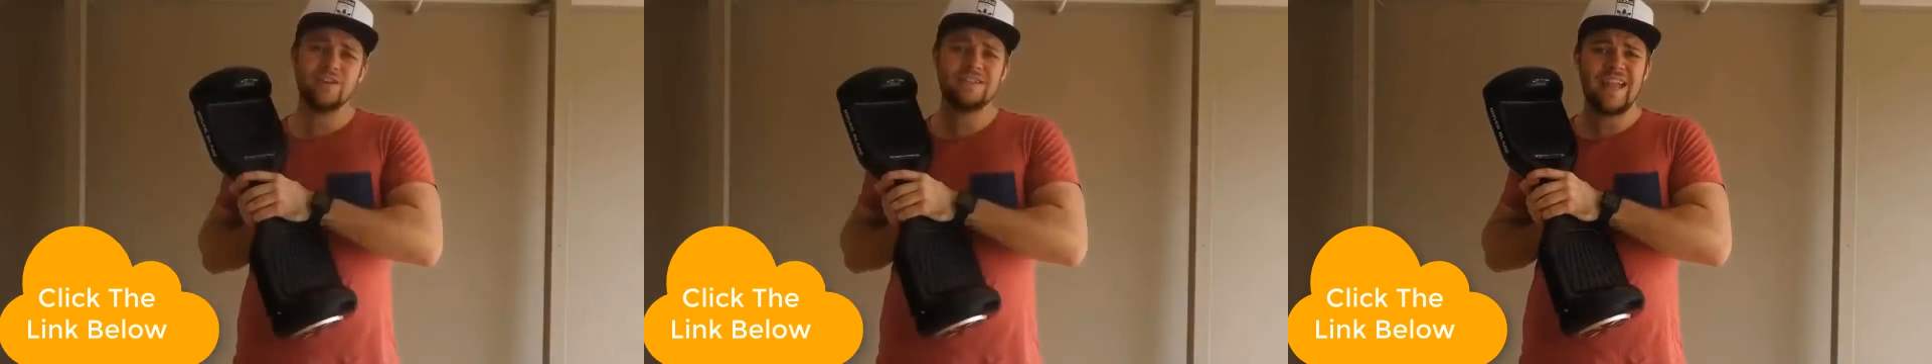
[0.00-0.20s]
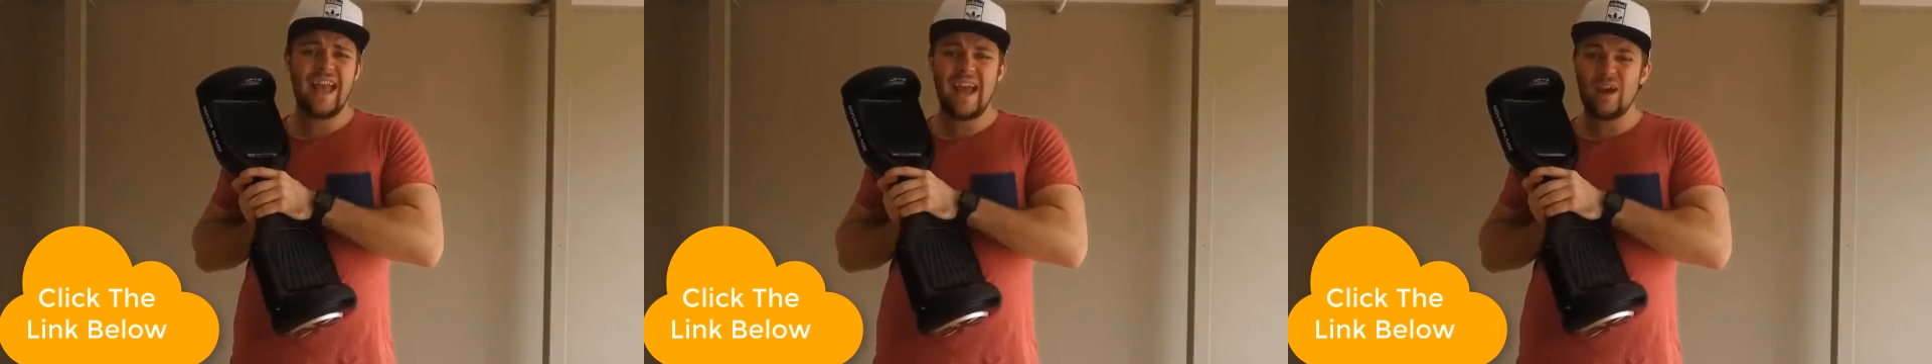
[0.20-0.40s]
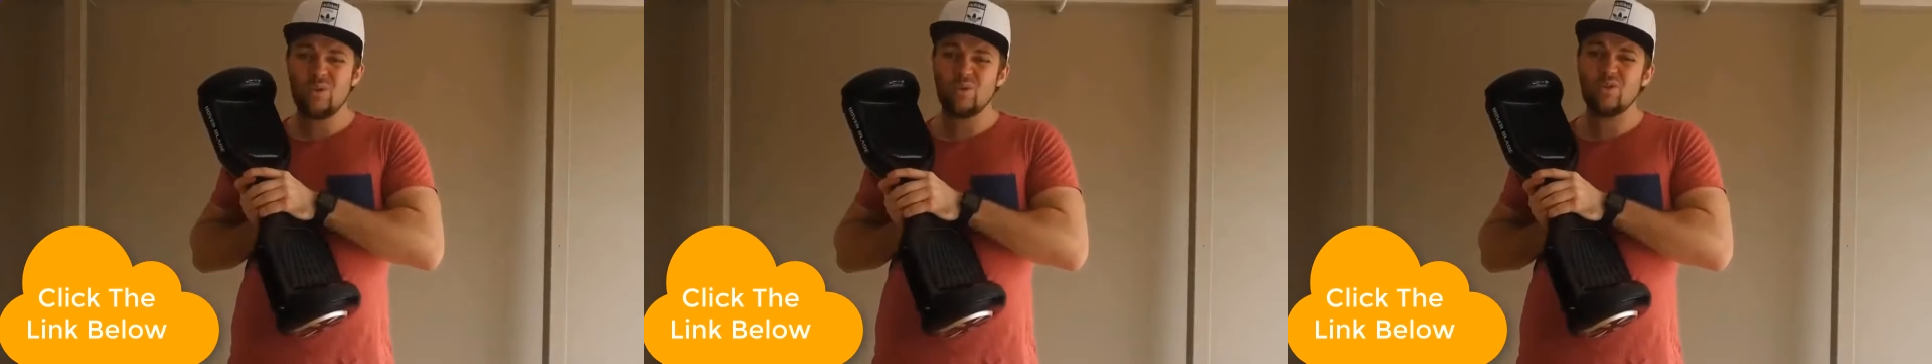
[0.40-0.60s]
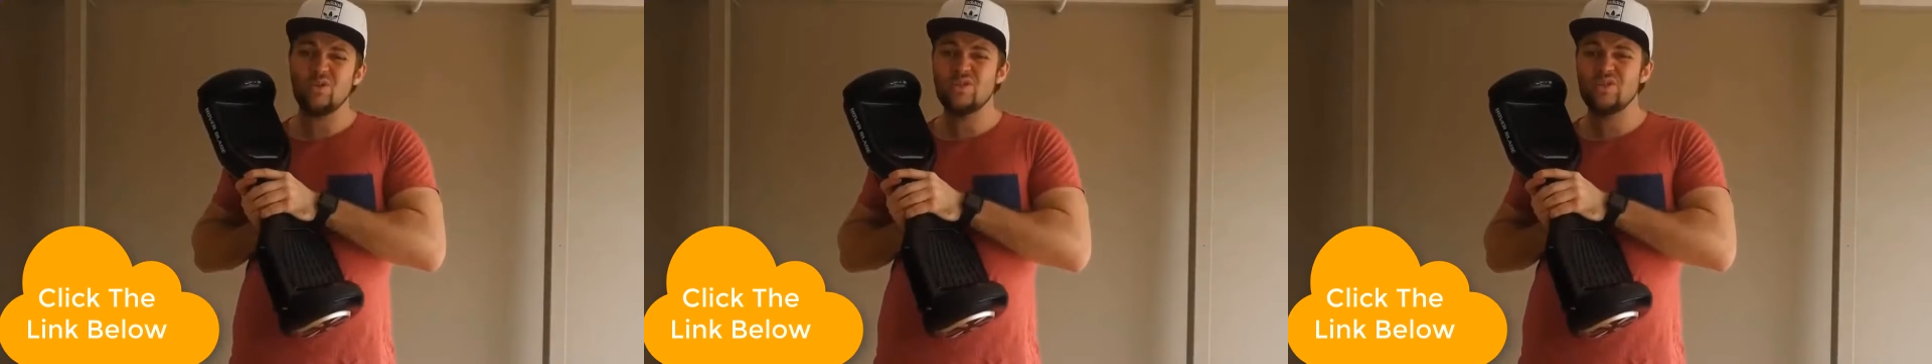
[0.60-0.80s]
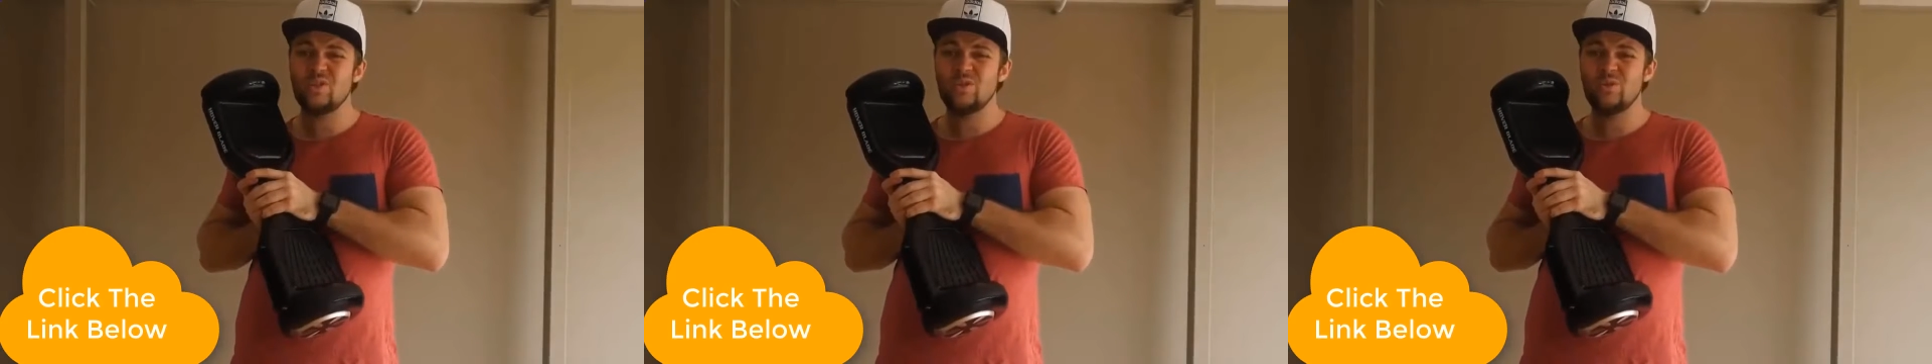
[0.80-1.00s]
First hour
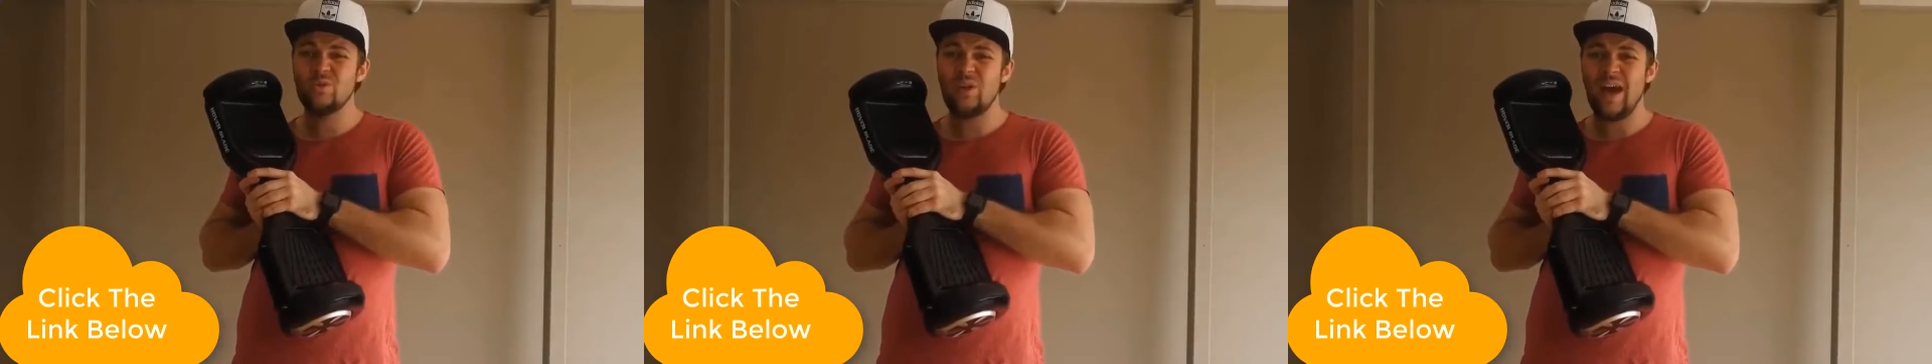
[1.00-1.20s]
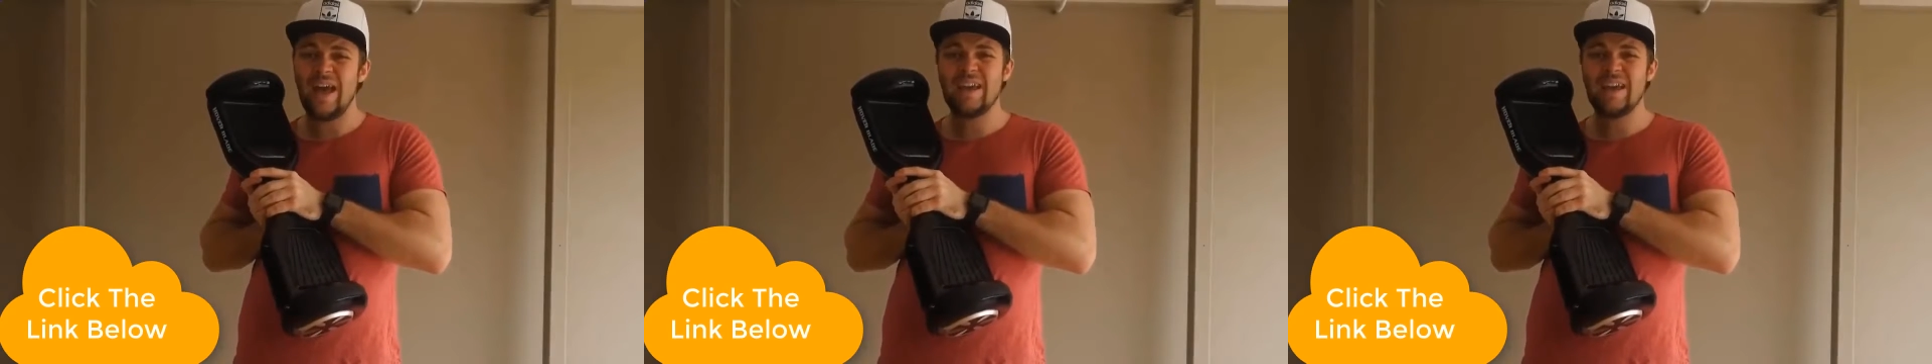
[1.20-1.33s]
or two,